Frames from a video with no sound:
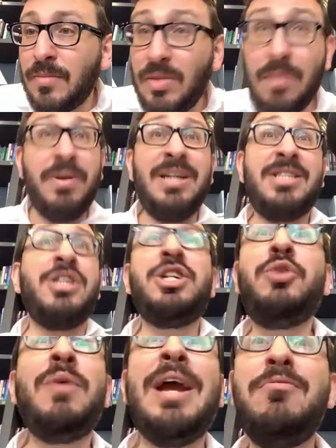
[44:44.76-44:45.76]
But it's such a
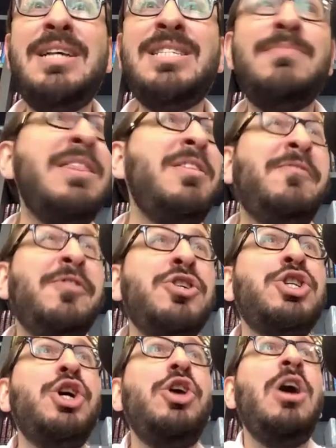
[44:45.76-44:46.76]
great resume. They'll for
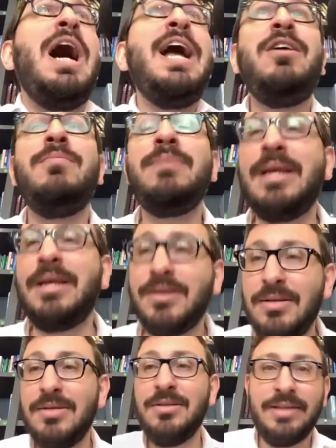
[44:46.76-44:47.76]
sure hire me.
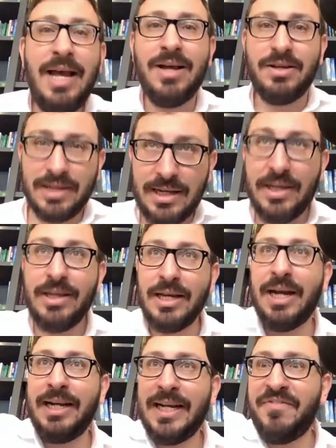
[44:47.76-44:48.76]
Yeah, you
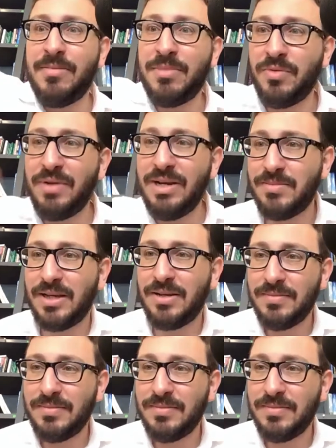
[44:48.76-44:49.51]
got to give them the resume.